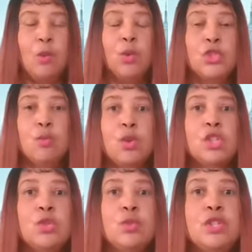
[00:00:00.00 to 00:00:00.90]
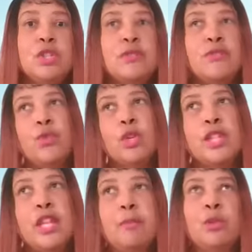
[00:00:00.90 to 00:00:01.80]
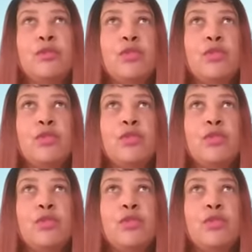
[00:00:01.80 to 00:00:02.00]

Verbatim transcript: What you want to do is, for example,